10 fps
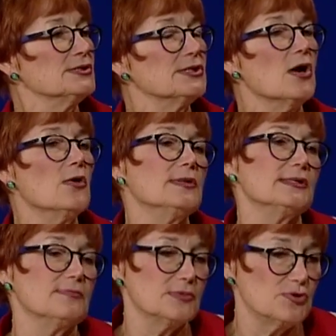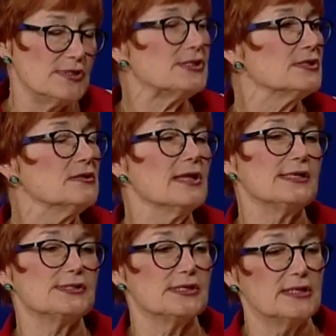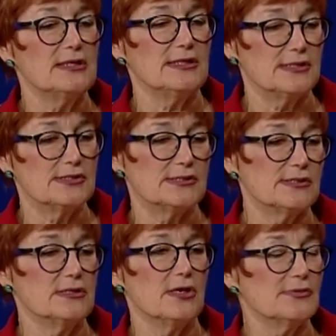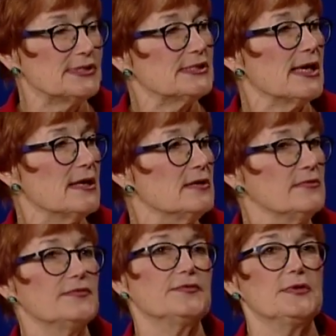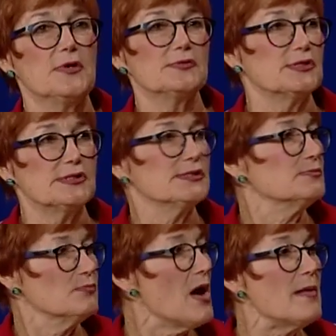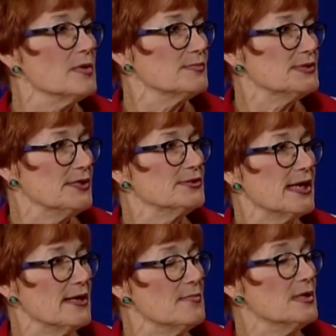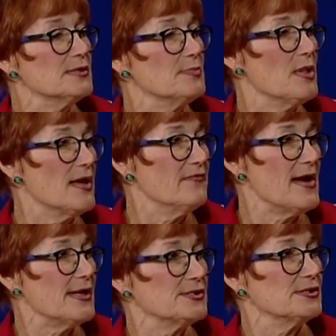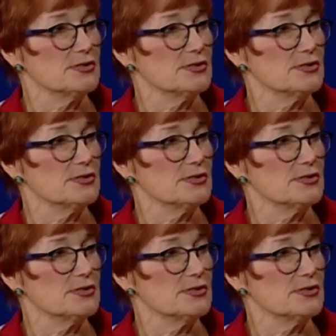So in the traditional lesson, it's a set of just problems. Here's how you multiply fractions.